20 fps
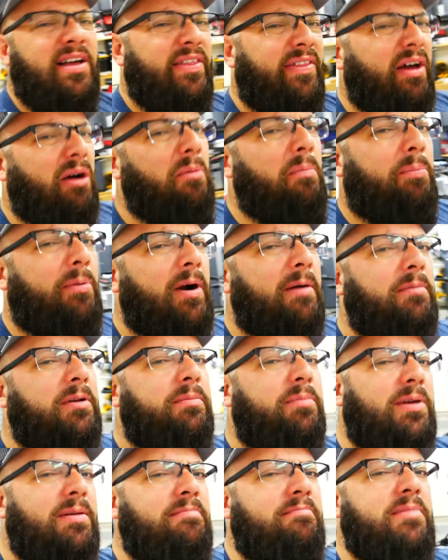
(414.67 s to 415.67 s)
That'll probably
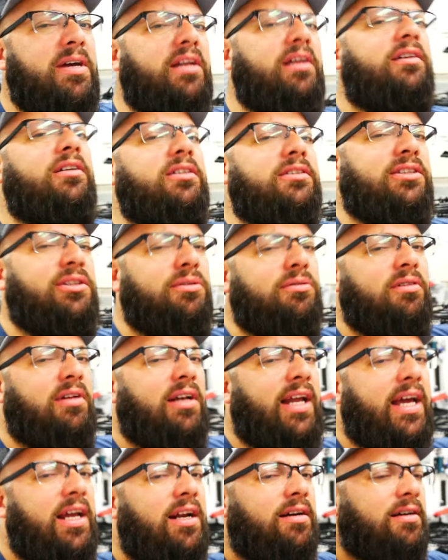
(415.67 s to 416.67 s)
be middle to
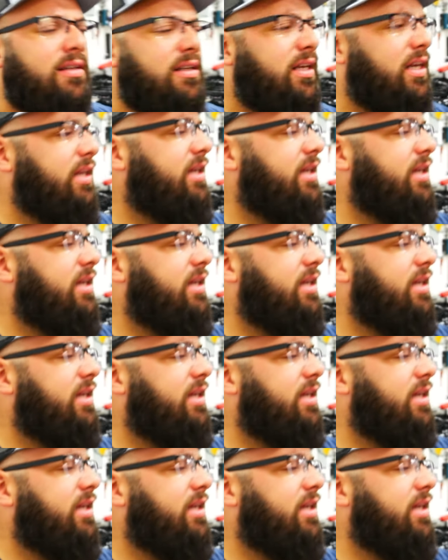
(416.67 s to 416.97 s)
later in the